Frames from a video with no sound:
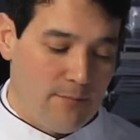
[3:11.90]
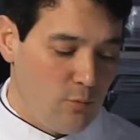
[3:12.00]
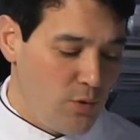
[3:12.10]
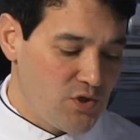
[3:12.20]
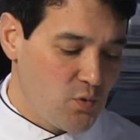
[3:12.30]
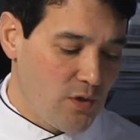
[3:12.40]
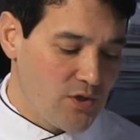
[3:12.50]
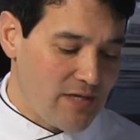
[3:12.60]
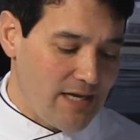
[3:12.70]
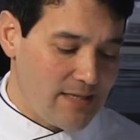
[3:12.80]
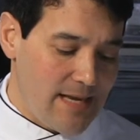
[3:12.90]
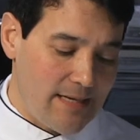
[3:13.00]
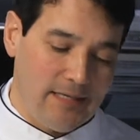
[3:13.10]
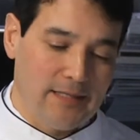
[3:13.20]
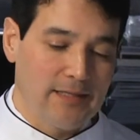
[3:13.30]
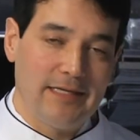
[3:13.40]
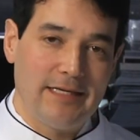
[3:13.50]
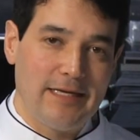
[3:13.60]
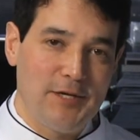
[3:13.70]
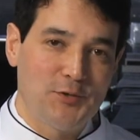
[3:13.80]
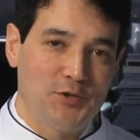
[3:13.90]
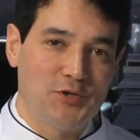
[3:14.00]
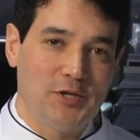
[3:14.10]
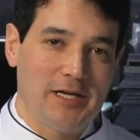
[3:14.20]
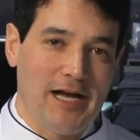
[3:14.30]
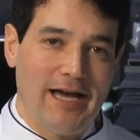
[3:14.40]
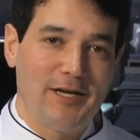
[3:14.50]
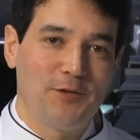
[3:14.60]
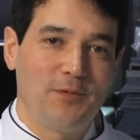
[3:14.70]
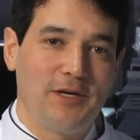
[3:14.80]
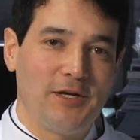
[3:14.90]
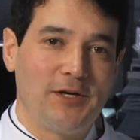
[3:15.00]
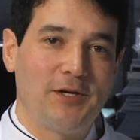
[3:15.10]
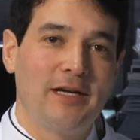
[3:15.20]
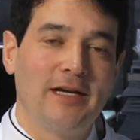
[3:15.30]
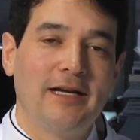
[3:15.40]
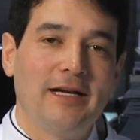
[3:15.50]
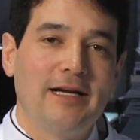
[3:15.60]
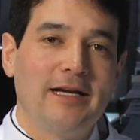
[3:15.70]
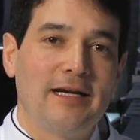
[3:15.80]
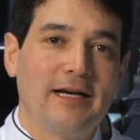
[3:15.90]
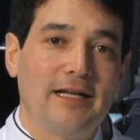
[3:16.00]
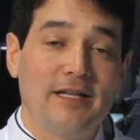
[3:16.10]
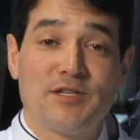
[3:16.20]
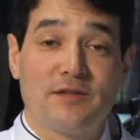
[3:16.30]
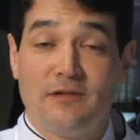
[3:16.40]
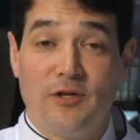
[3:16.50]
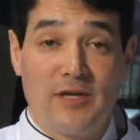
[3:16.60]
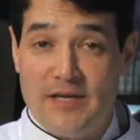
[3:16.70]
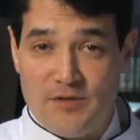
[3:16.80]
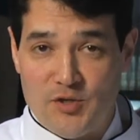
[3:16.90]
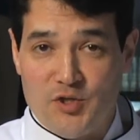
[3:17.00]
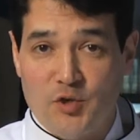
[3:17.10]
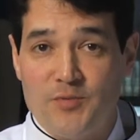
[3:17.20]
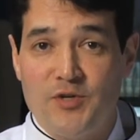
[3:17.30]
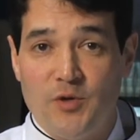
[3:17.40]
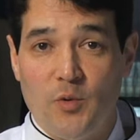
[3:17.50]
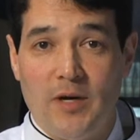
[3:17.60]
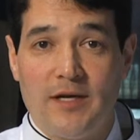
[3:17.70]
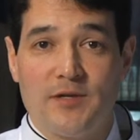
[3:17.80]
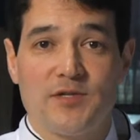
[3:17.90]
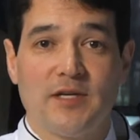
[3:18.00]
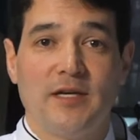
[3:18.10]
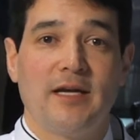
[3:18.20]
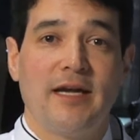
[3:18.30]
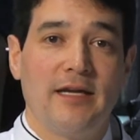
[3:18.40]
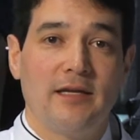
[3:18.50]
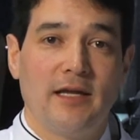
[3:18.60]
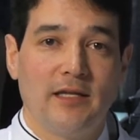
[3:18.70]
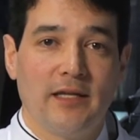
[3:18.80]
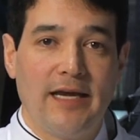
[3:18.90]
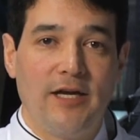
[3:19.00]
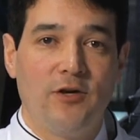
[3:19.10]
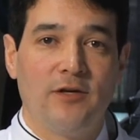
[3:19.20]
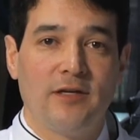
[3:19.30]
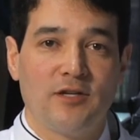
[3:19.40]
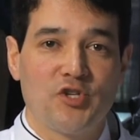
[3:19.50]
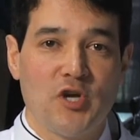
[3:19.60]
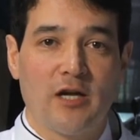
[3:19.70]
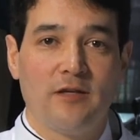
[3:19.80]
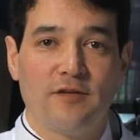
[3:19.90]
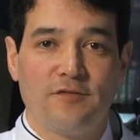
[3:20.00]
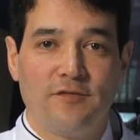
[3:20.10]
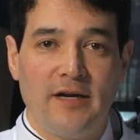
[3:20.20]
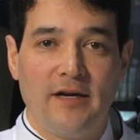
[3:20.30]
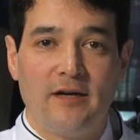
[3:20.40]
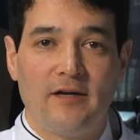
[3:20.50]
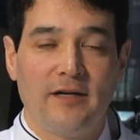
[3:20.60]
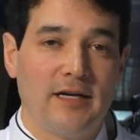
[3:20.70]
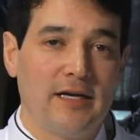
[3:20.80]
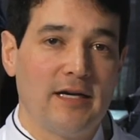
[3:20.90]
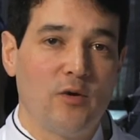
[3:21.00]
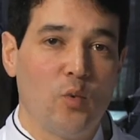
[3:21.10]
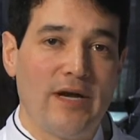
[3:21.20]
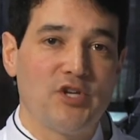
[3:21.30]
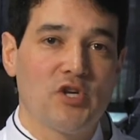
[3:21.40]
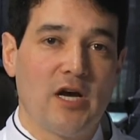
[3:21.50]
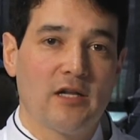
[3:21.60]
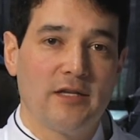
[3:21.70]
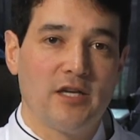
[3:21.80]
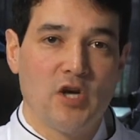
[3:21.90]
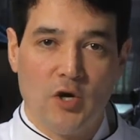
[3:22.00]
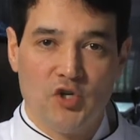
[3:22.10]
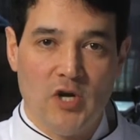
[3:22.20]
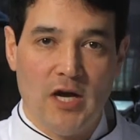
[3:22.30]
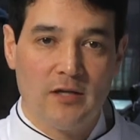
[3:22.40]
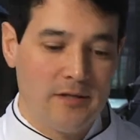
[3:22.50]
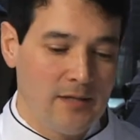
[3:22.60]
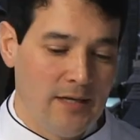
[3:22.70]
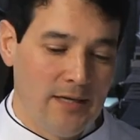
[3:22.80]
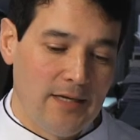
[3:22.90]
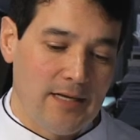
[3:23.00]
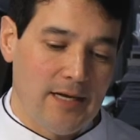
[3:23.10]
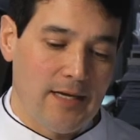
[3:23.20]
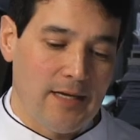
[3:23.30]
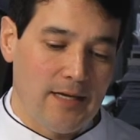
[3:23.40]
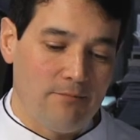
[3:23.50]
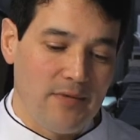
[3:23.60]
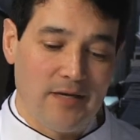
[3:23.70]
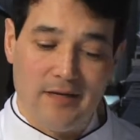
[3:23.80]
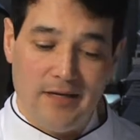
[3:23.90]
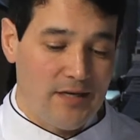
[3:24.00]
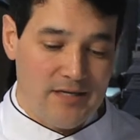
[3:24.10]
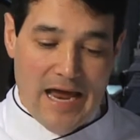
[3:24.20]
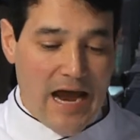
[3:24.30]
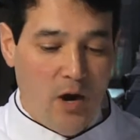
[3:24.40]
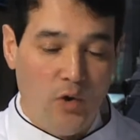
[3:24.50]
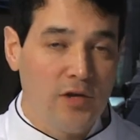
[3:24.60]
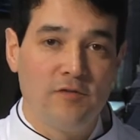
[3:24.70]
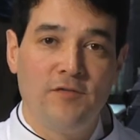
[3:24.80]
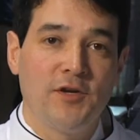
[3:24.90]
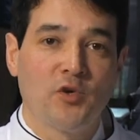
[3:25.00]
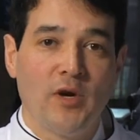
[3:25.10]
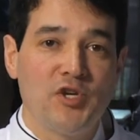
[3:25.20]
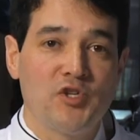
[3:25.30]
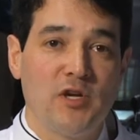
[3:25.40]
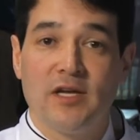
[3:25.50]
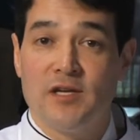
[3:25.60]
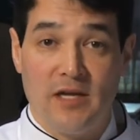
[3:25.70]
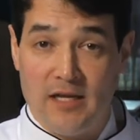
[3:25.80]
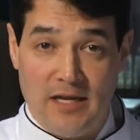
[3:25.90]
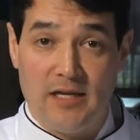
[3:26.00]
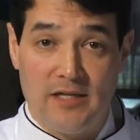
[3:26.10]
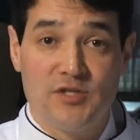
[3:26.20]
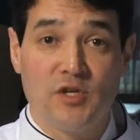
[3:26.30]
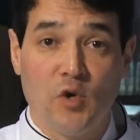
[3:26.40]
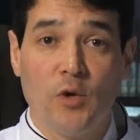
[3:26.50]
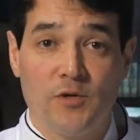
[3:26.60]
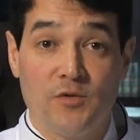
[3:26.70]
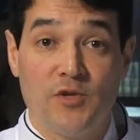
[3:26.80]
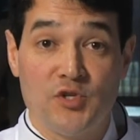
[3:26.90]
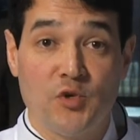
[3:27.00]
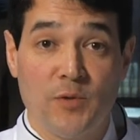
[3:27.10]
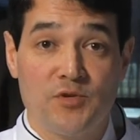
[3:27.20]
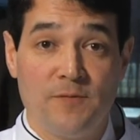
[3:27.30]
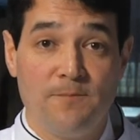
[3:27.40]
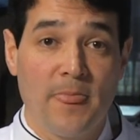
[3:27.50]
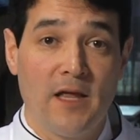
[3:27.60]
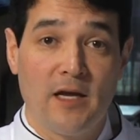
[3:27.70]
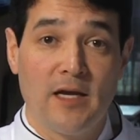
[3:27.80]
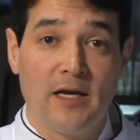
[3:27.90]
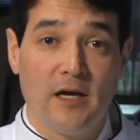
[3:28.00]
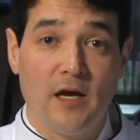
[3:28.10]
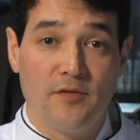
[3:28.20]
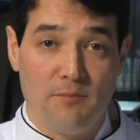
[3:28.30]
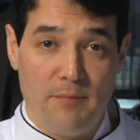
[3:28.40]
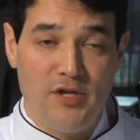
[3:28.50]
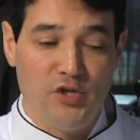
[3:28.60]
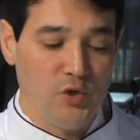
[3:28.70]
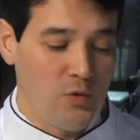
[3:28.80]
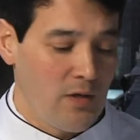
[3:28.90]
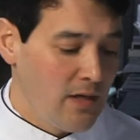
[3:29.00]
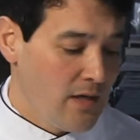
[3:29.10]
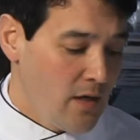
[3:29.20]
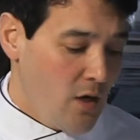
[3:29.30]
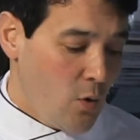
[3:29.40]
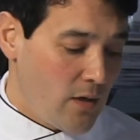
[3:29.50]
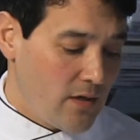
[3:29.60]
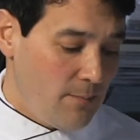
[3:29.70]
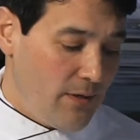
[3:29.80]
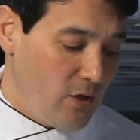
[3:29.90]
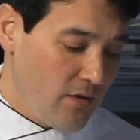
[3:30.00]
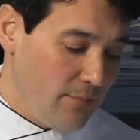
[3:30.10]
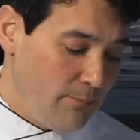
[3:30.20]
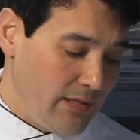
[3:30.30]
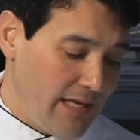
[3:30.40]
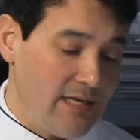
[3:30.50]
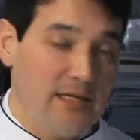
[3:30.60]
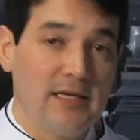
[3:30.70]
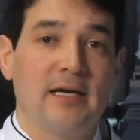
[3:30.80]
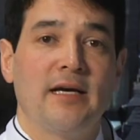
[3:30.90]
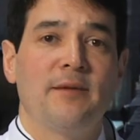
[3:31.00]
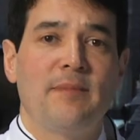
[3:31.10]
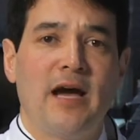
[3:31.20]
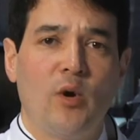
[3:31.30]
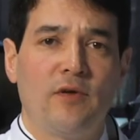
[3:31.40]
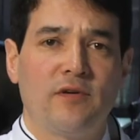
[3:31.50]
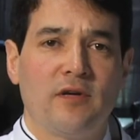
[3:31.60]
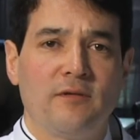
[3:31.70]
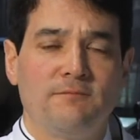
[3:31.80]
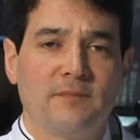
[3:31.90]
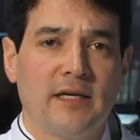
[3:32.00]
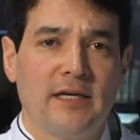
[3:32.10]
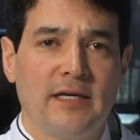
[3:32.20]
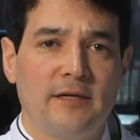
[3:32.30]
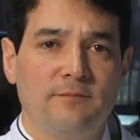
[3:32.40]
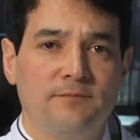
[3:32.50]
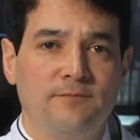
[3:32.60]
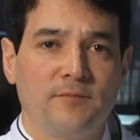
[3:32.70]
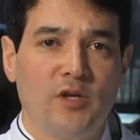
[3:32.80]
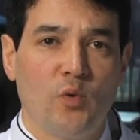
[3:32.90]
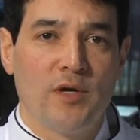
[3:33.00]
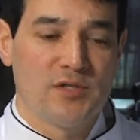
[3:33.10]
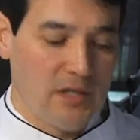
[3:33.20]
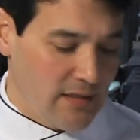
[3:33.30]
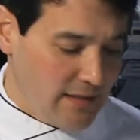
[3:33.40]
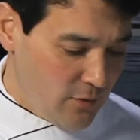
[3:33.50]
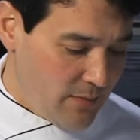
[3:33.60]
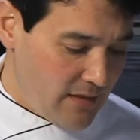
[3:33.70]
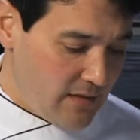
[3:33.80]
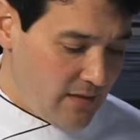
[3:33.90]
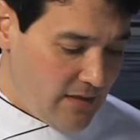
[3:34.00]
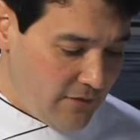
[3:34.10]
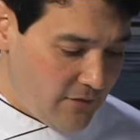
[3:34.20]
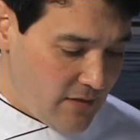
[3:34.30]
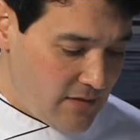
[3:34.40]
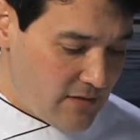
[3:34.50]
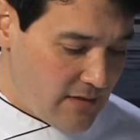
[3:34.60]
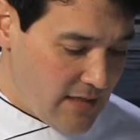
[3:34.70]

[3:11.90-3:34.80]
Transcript: which was a technically interesting item here. At least looking at the description, it was a layered chocolate affair, white chocolate, dark chocolate, in a tower configuration, again, at least according to the description on the menu. What appeared on the plate, however, was a little bit different